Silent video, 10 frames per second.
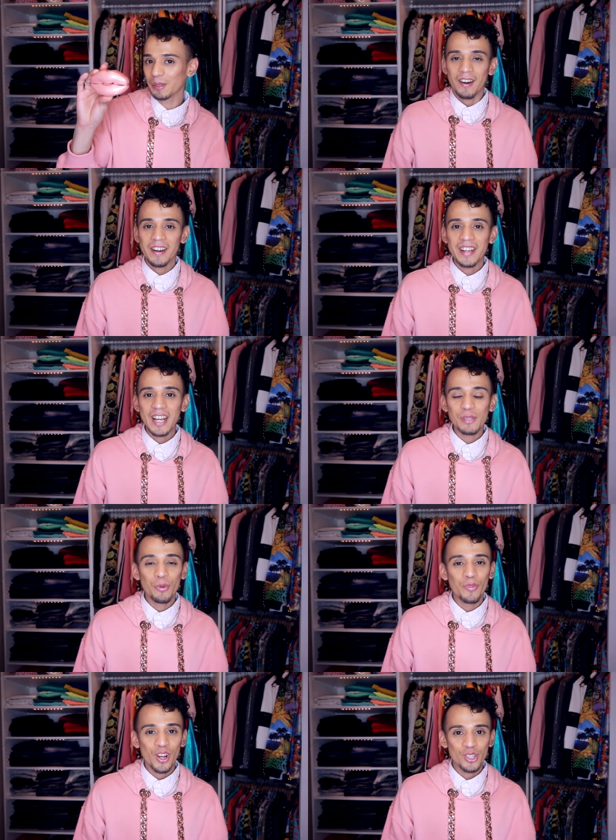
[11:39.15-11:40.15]
All right, you guys,
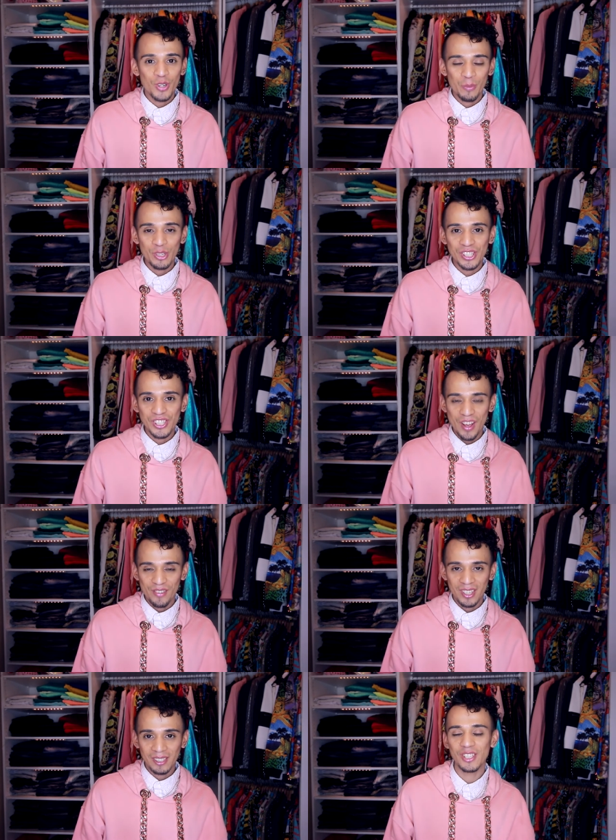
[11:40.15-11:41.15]
moving on to number
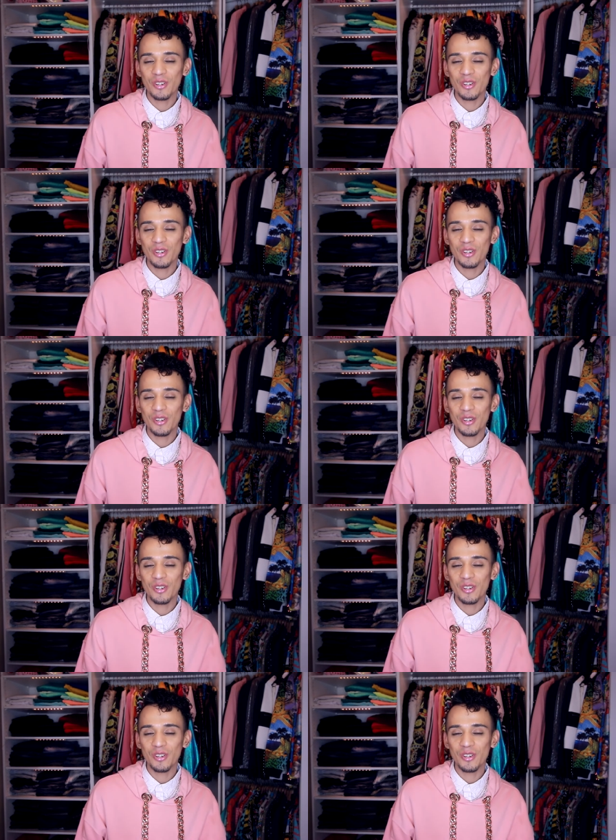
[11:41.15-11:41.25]
7.